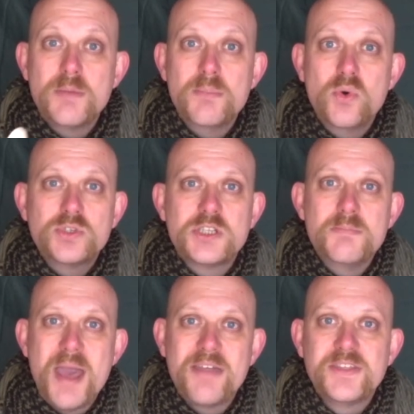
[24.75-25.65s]
more to the
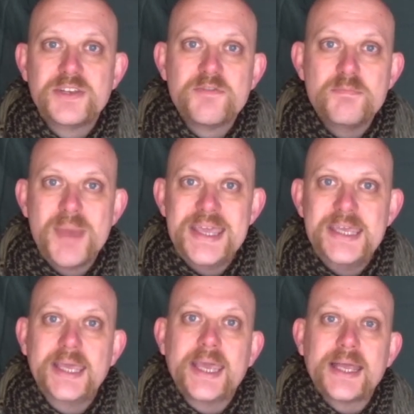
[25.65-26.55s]
method of
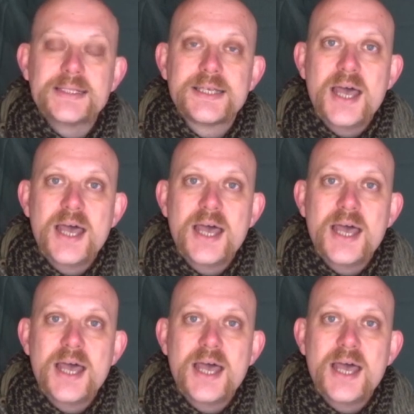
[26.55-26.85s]
making it.